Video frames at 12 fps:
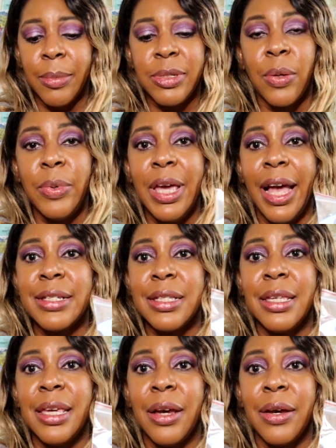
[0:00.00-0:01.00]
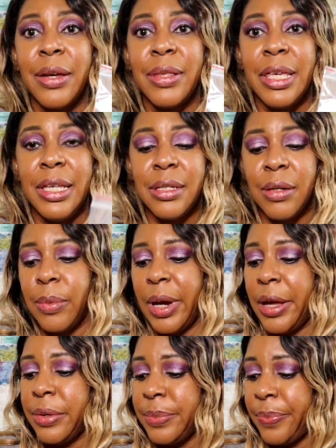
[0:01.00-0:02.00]
So we actually carry these
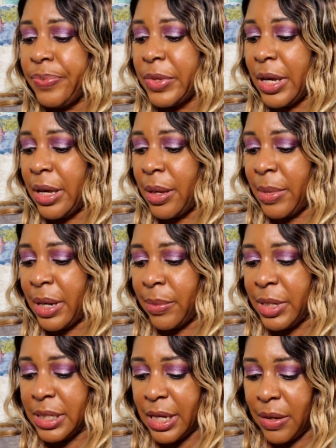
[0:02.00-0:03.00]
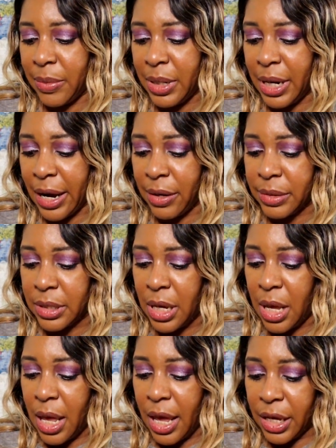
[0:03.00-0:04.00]
around, and I'm going to take one out
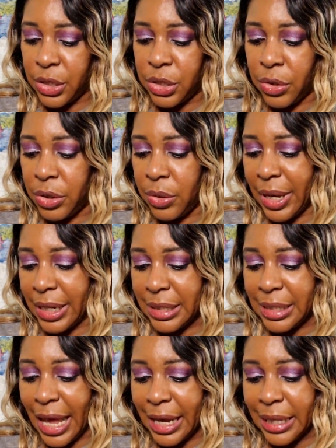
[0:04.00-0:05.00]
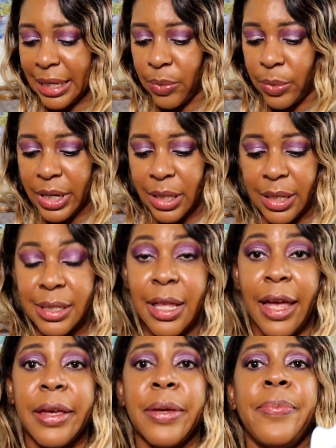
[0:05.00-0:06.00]
and show you exactly what it looks
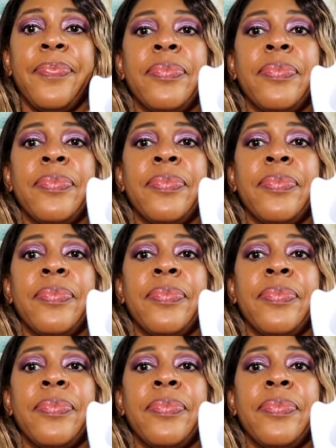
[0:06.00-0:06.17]
like.